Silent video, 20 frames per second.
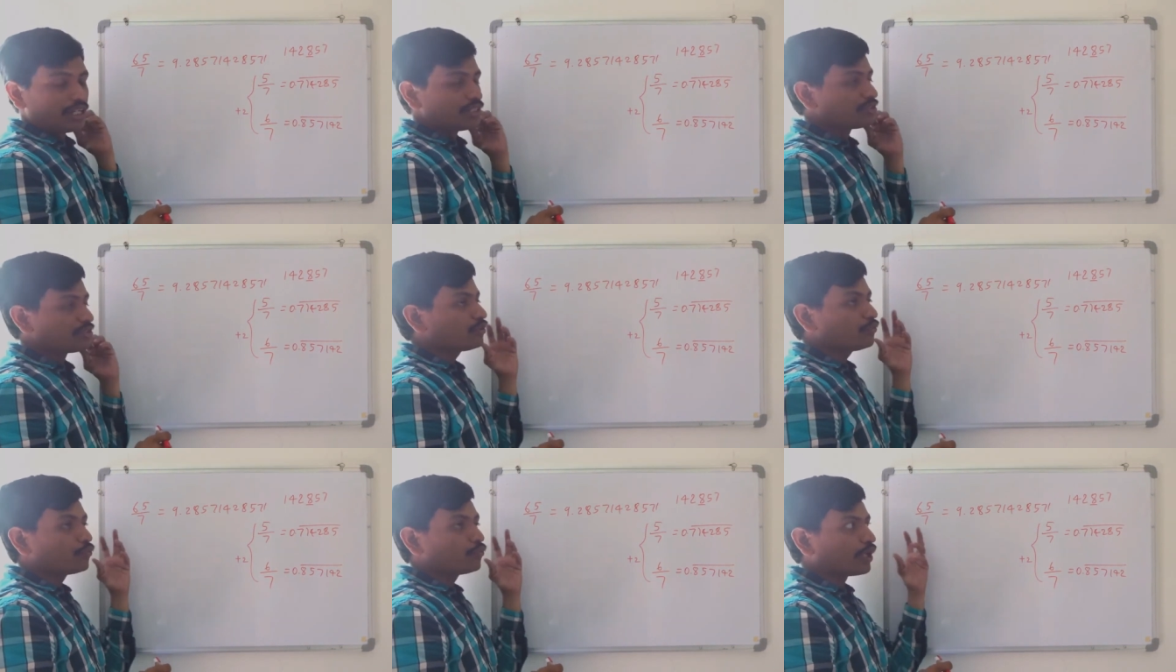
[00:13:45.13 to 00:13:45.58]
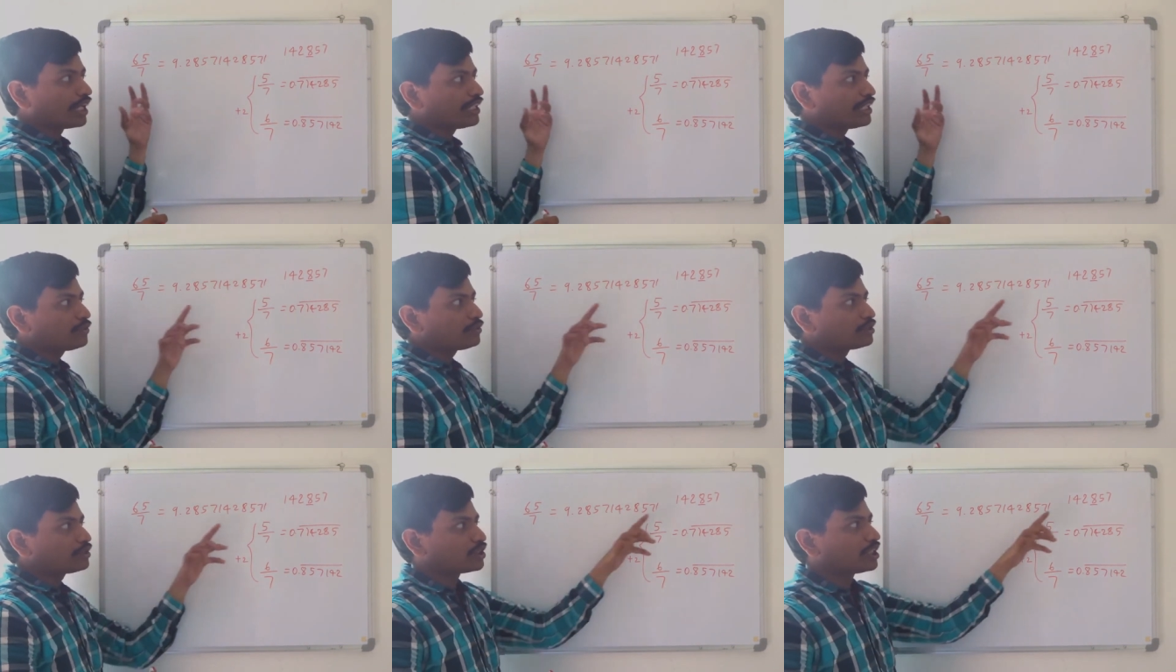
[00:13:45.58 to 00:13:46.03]
So
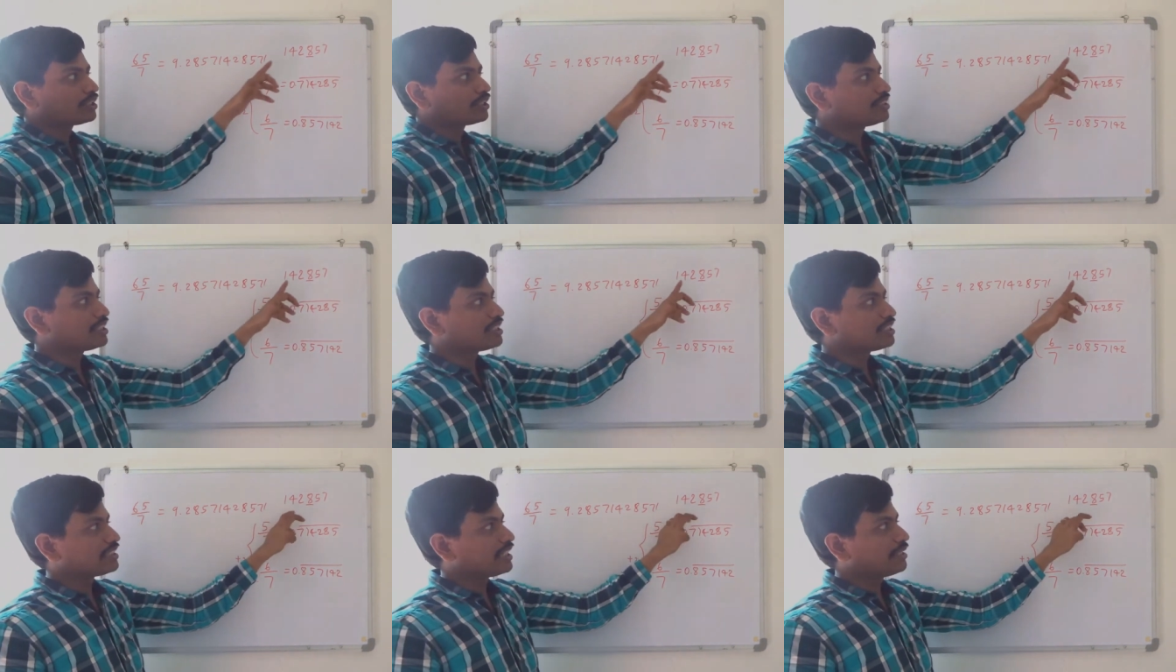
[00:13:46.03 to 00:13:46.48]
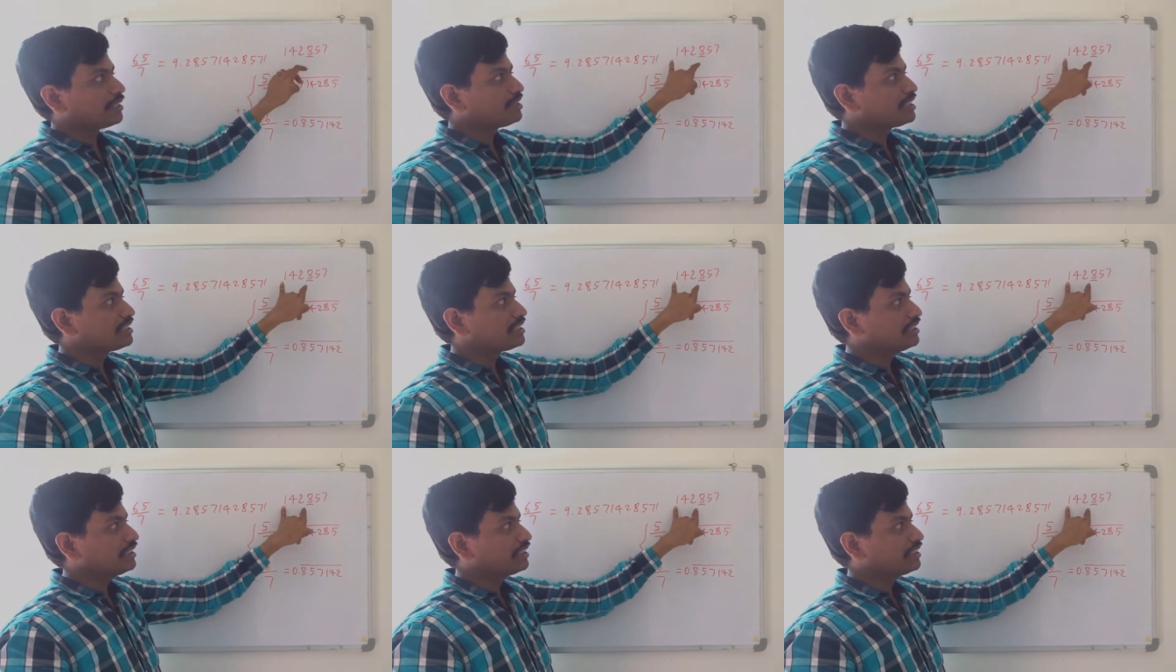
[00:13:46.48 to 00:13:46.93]
1 to start with the same
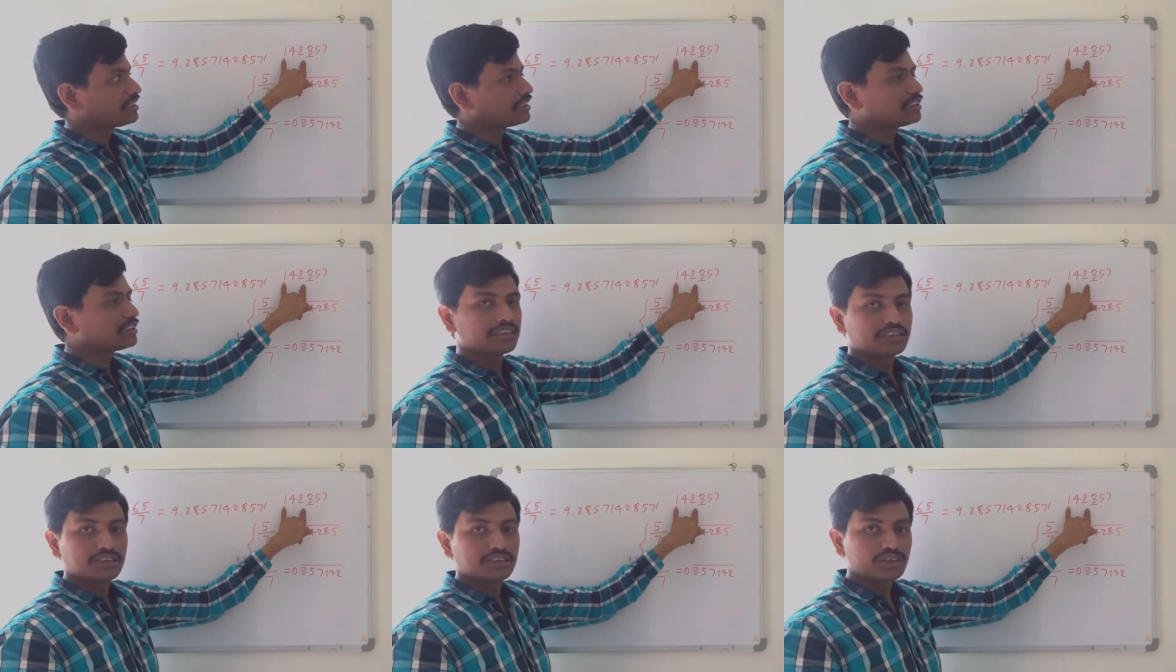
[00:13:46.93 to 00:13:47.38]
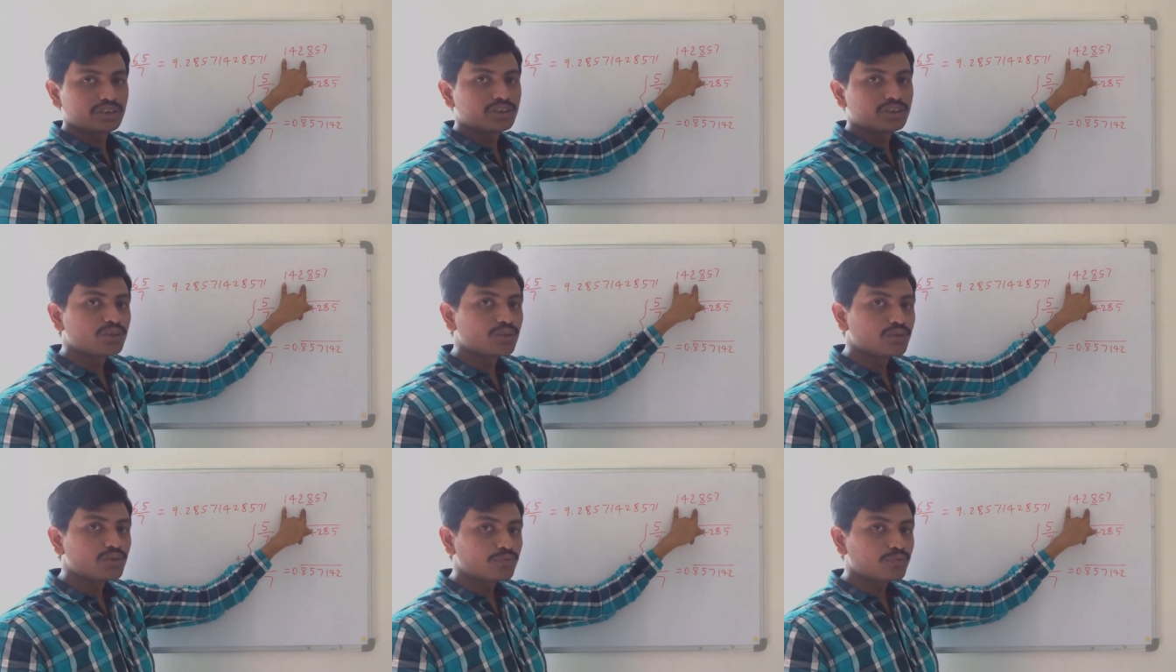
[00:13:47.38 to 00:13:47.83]
digit.
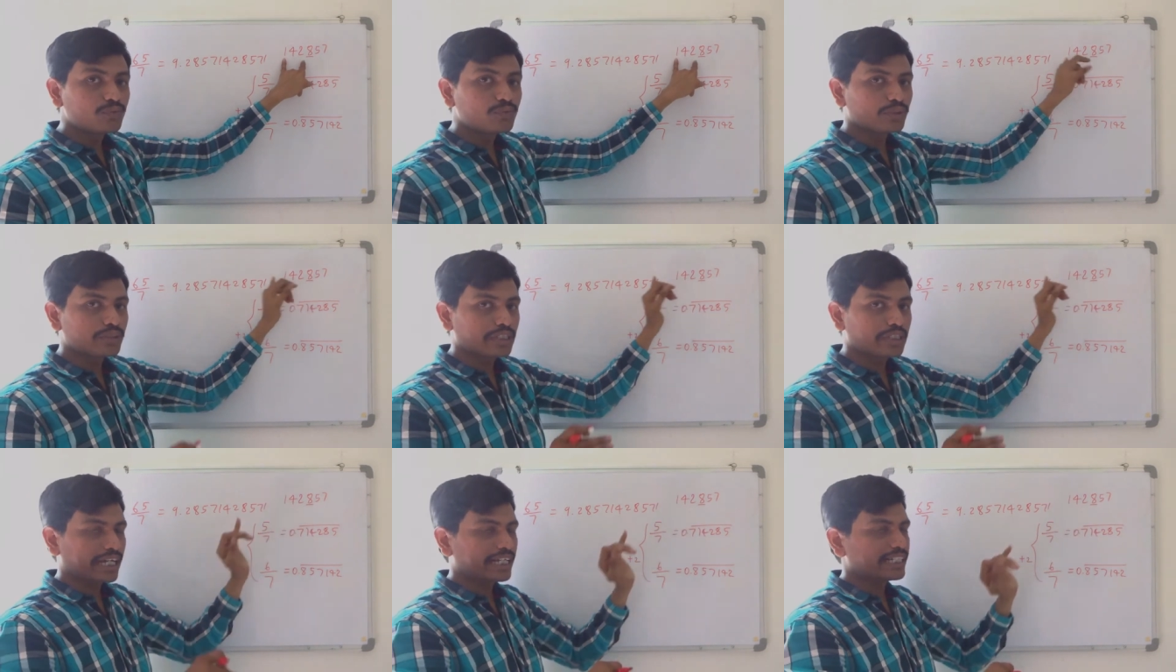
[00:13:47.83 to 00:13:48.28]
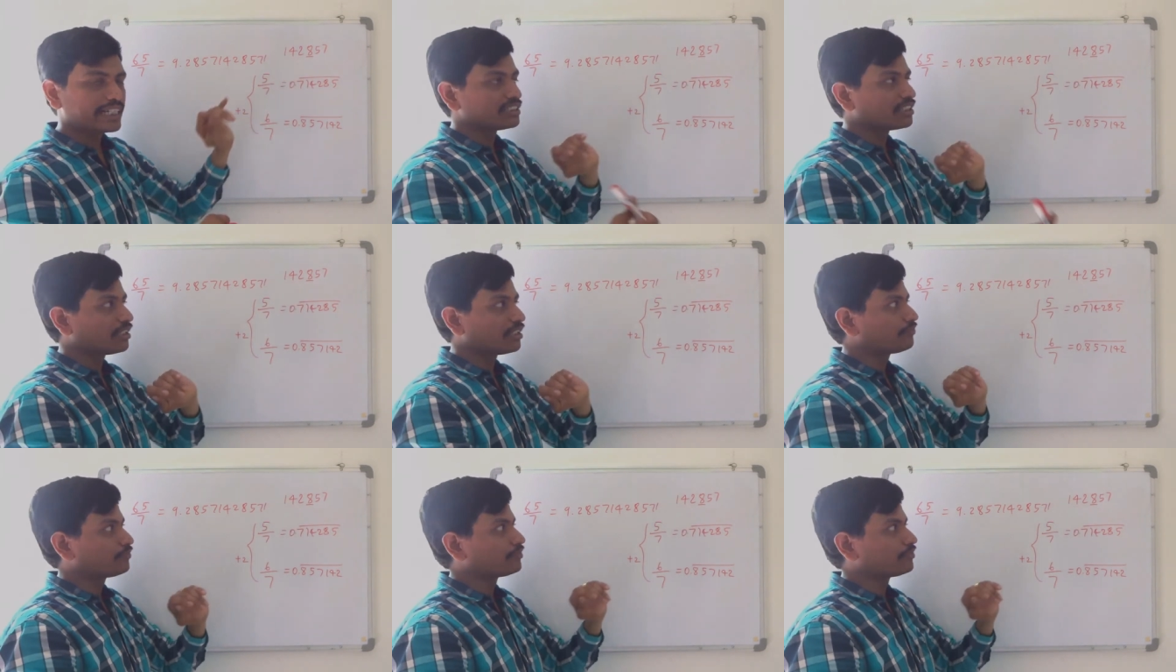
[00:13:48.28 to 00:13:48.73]
2 4
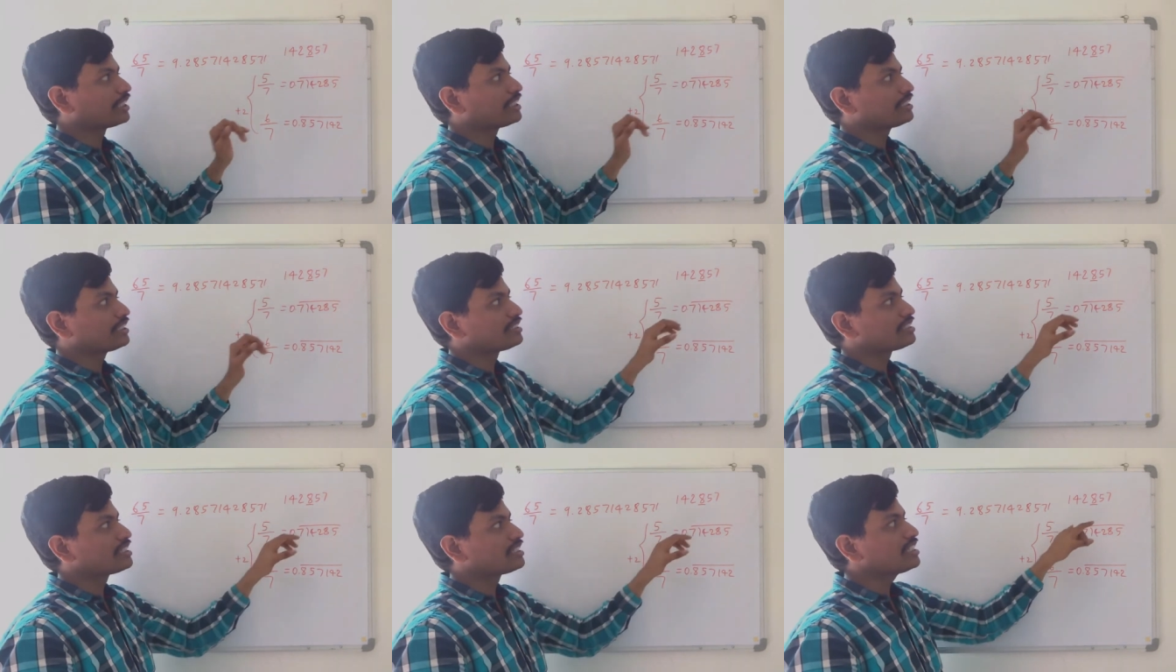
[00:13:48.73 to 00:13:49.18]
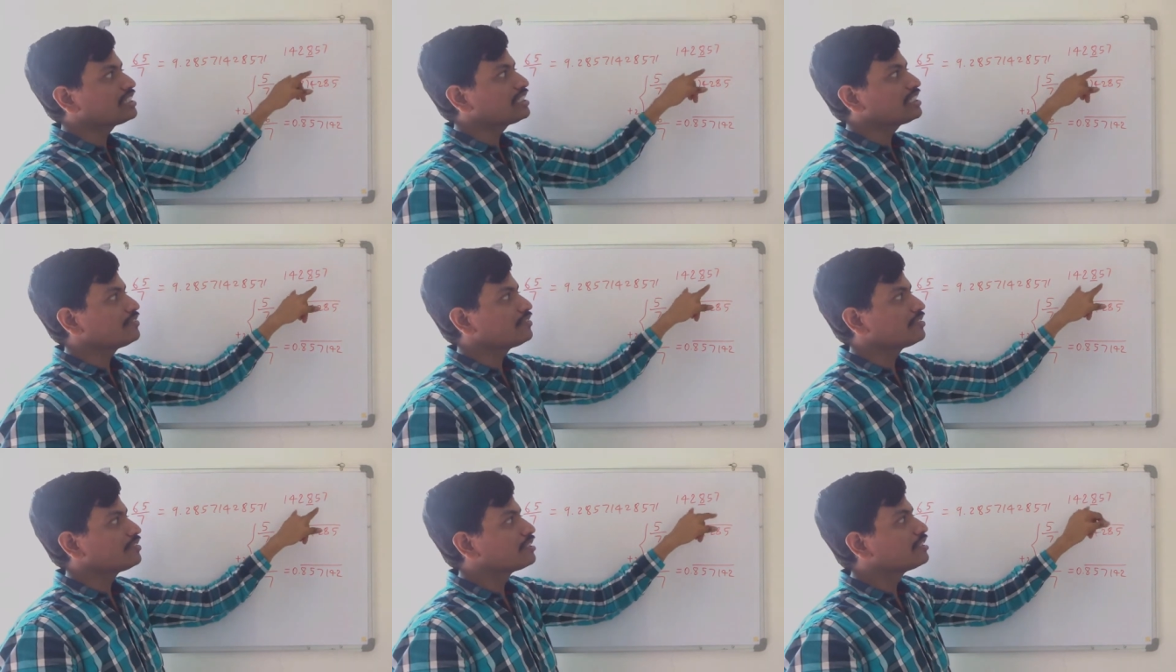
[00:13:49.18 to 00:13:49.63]
addition of, that is
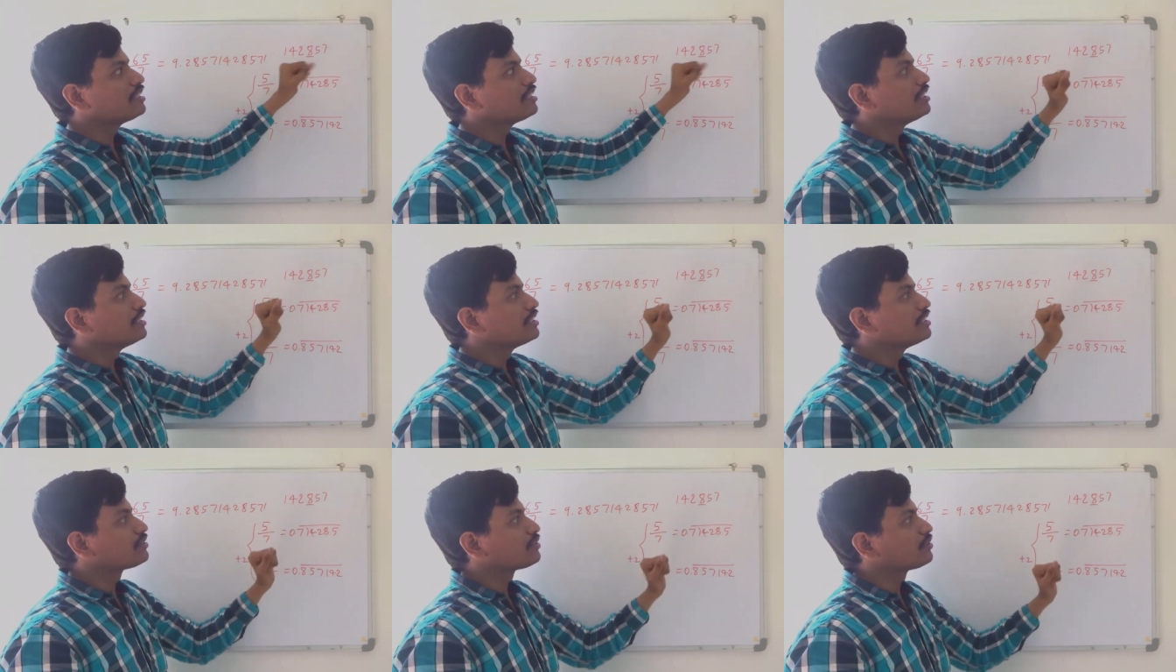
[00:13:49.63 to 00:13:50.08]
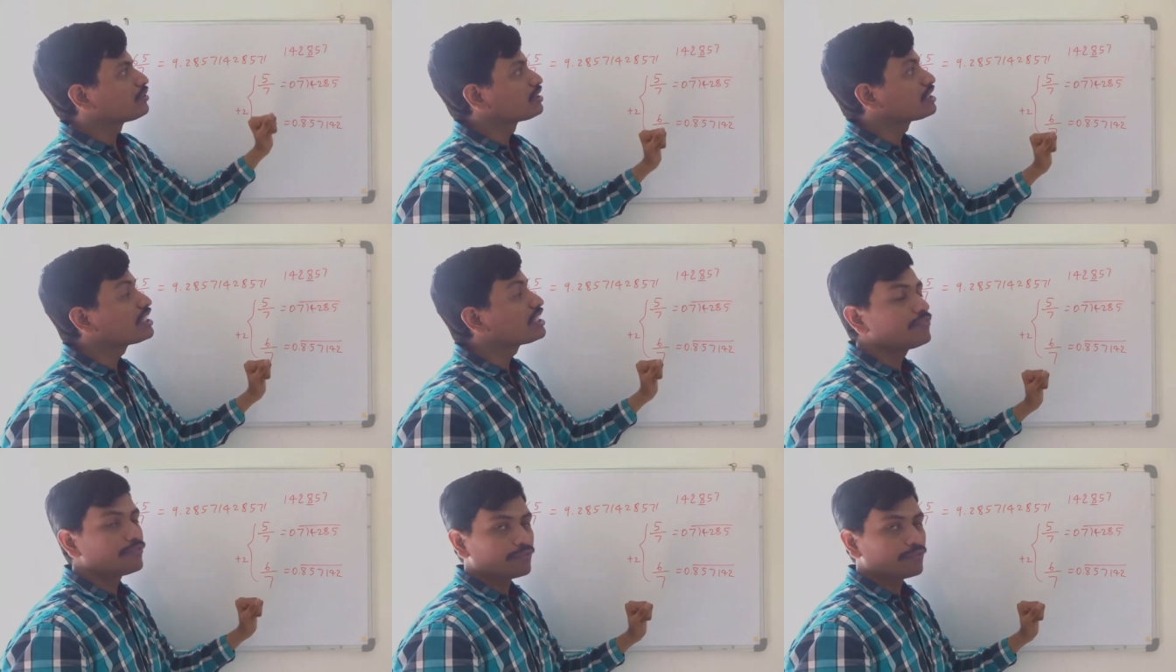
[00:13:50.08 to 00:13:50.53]
3. So
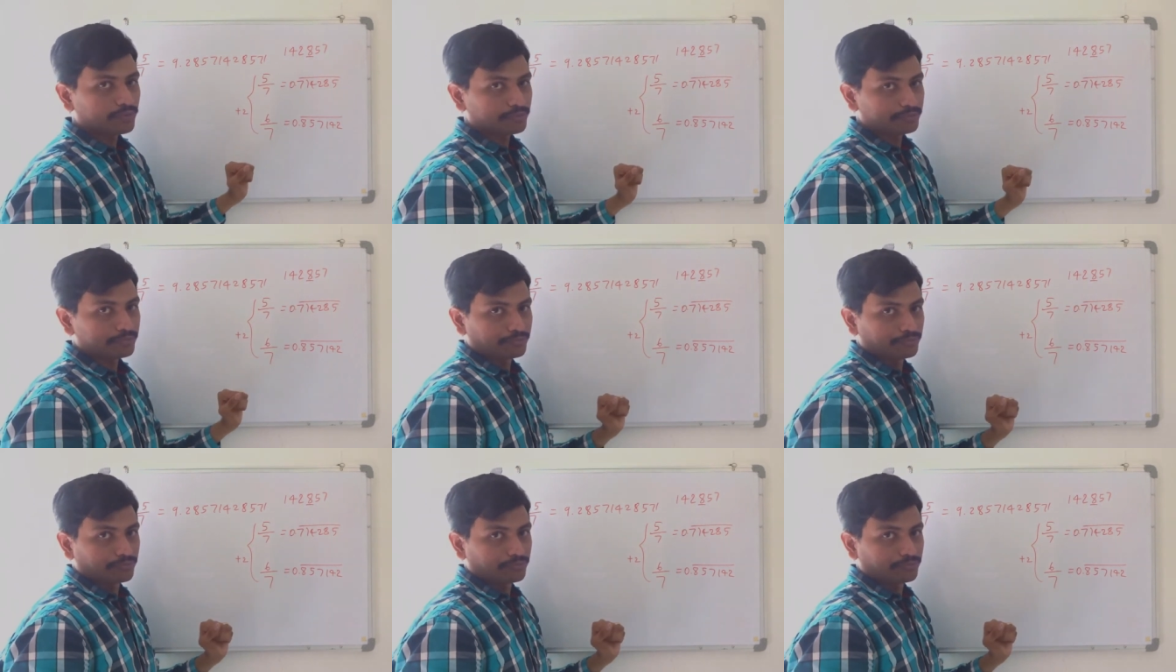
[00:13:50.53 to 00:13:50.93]
3 4.